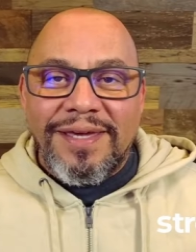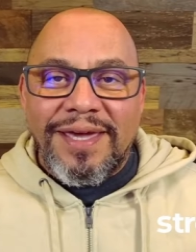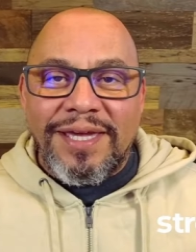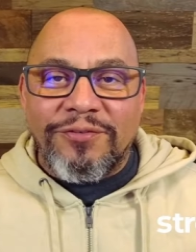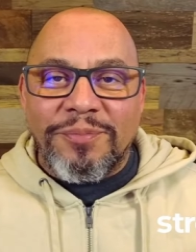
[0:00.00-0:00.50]

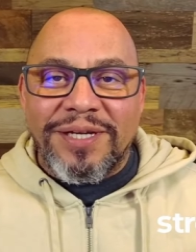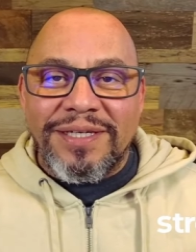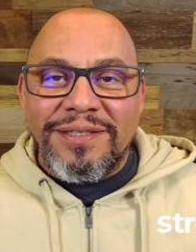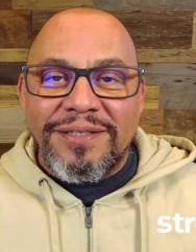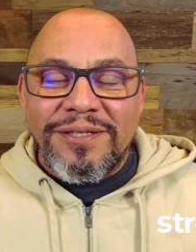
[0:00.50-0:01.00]
Hey,
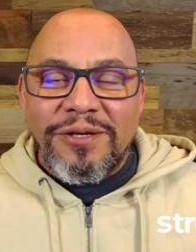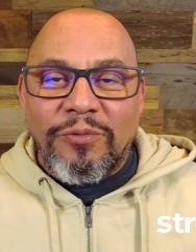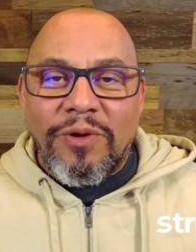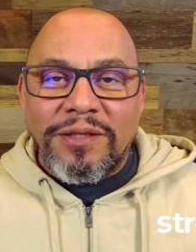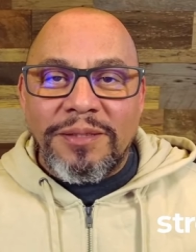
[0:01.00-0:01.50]
everybody.
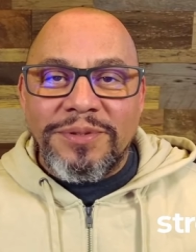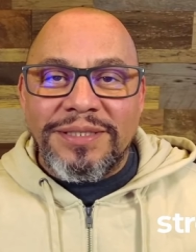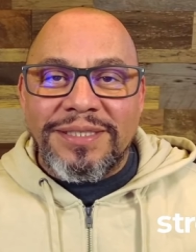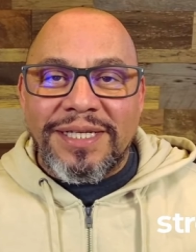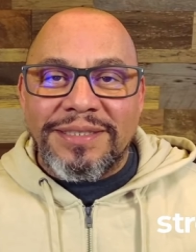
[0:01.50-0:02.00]
Welcome to
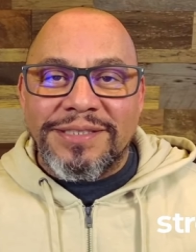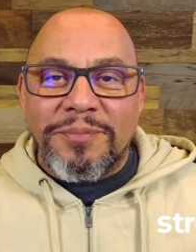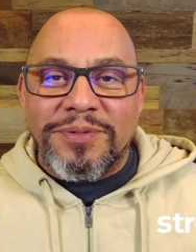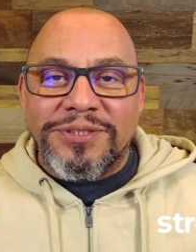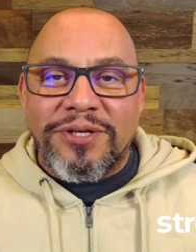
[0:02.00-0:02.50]
today's
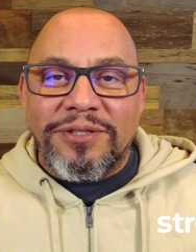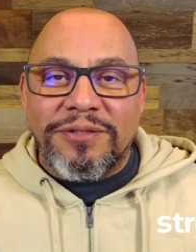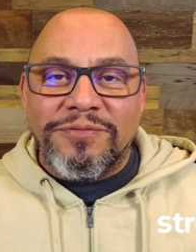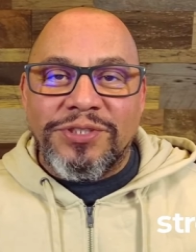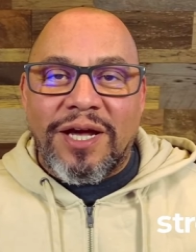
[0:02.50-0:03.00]
episode
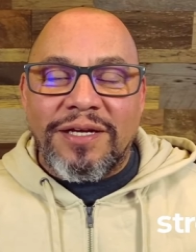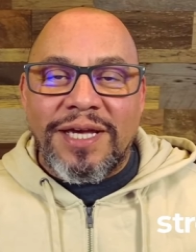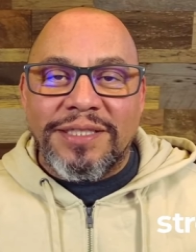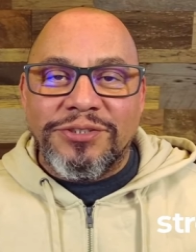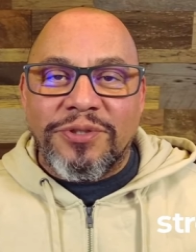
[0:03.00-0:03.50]
of John
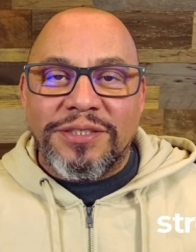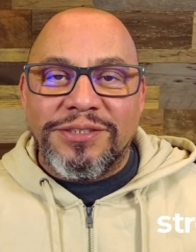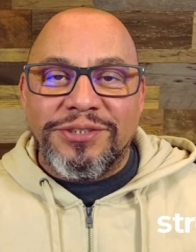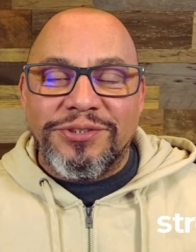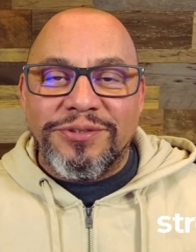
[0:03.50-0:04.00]
Has
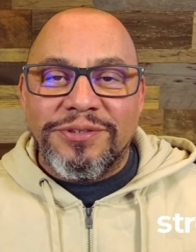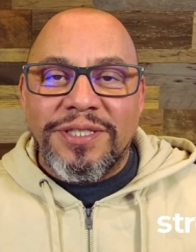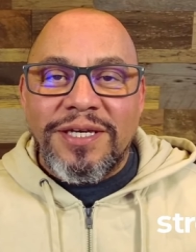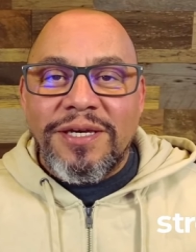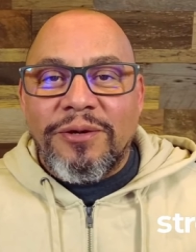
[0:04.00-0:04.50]
Trust Issues,
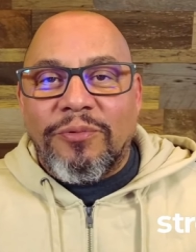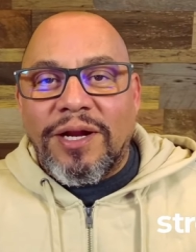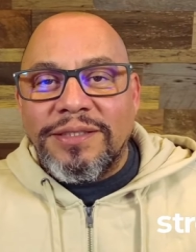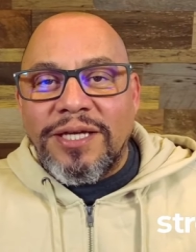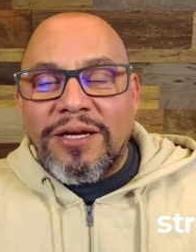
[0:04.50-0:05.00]
where
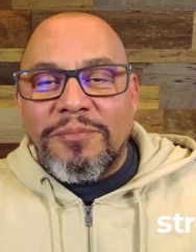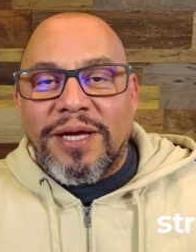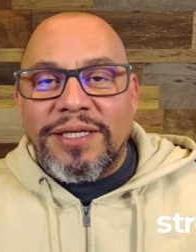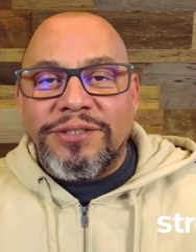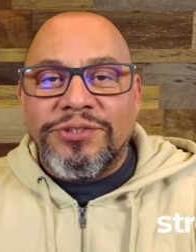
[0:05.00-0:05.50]
I talk
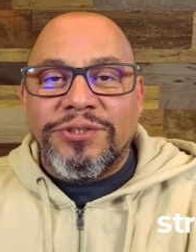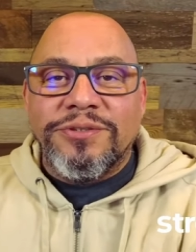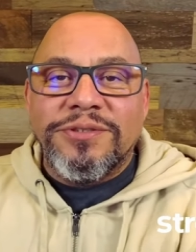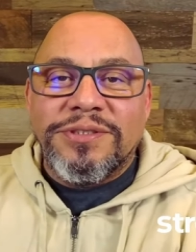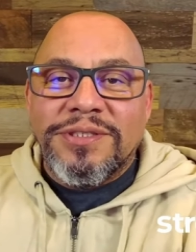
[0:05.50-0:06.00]
about
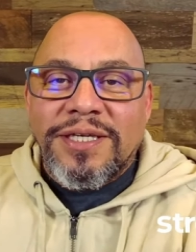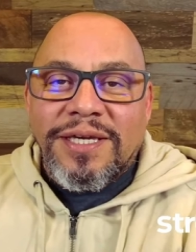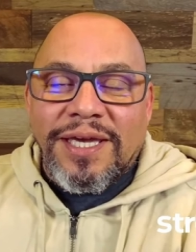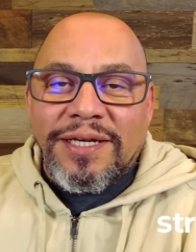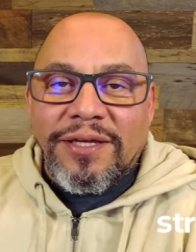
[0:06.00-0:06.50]
issues
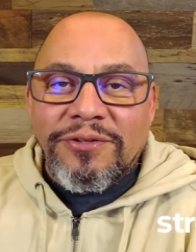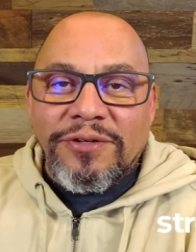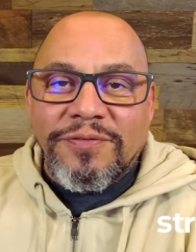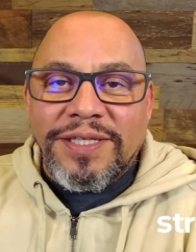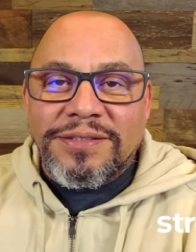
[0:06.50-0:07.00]
and other
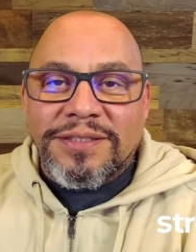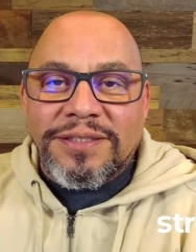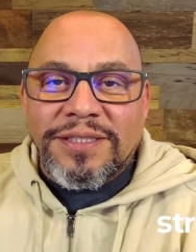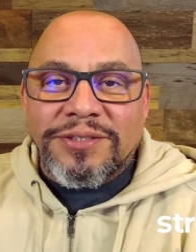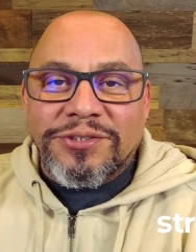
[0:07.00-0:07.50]
events in
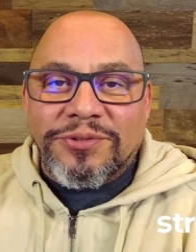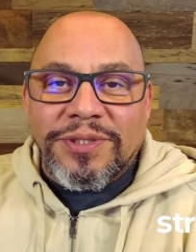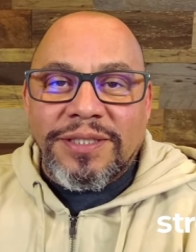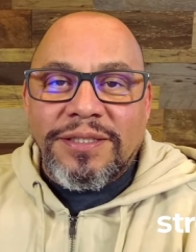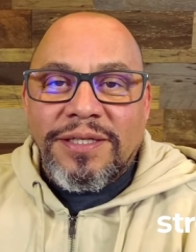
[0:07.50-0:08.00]
the
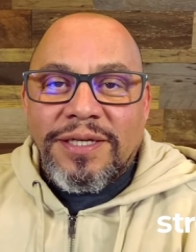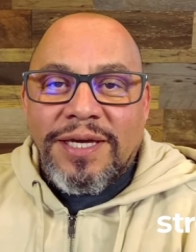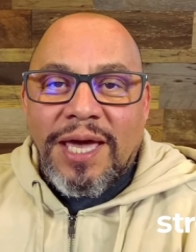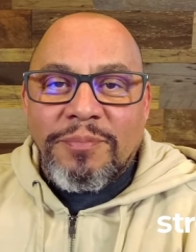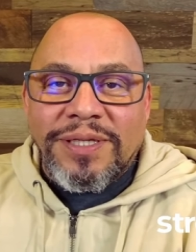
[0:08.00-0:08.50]
industry
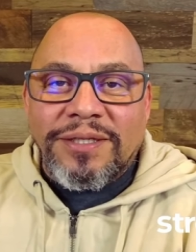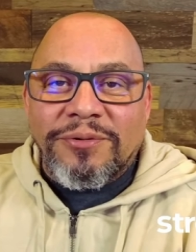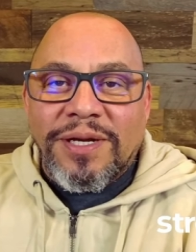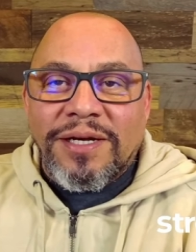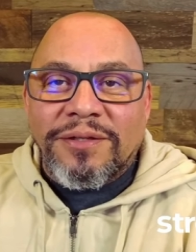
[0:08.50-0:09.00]
happening
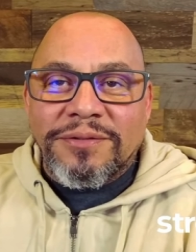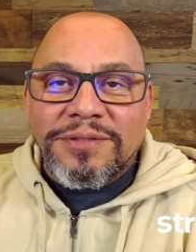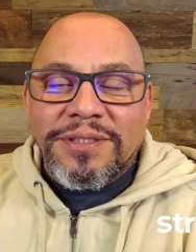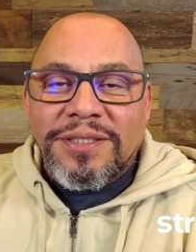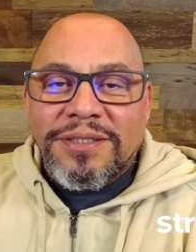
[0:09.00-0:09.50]

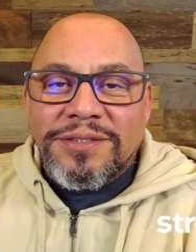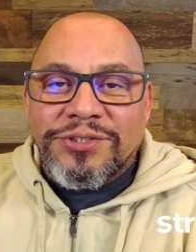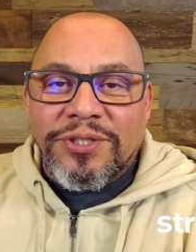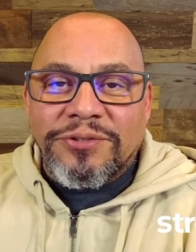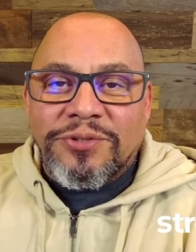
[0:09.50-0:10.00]
around
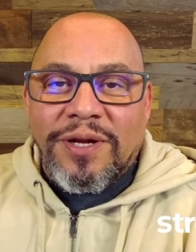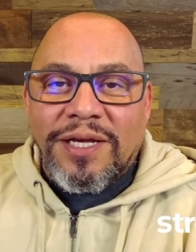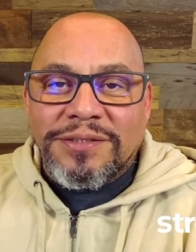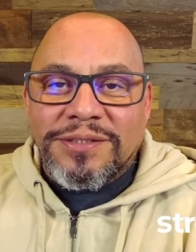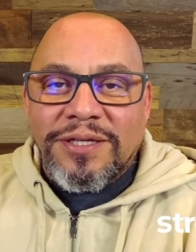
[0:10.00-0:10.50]
zero
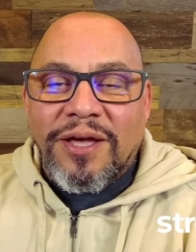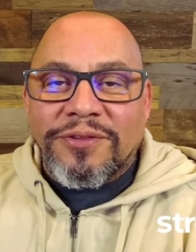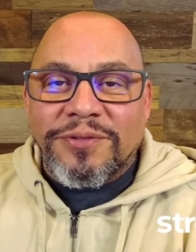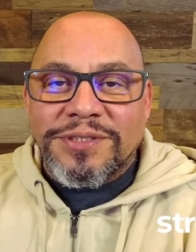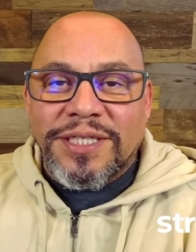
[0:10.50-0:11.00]
trust and
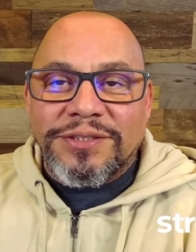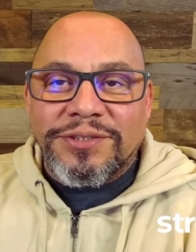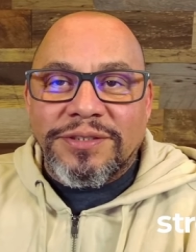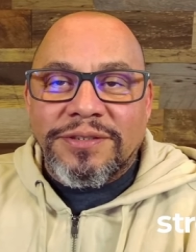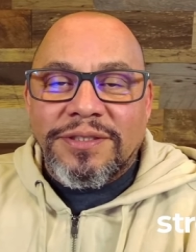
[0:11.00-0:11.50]

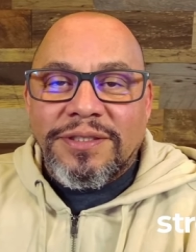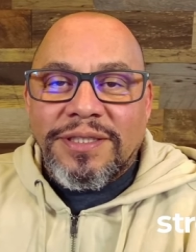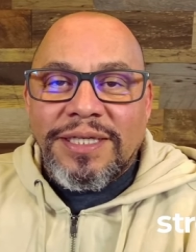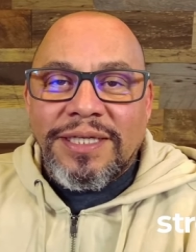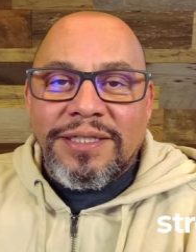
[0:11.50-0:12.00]
authorization
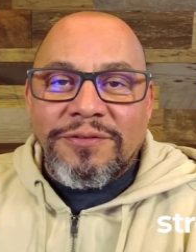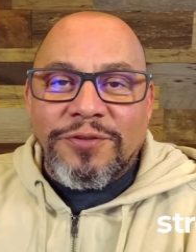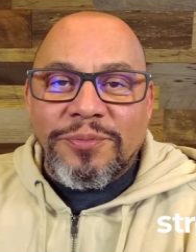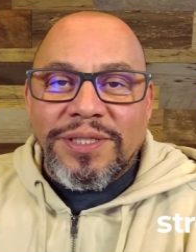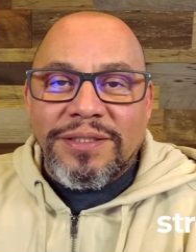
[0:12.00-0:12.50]
in a
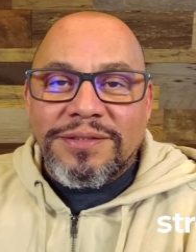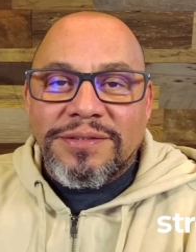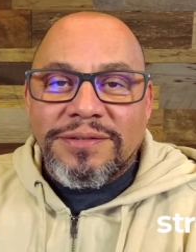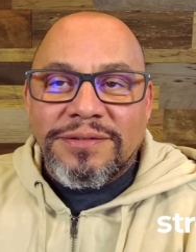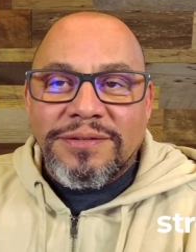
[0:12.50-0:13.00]
few minutes.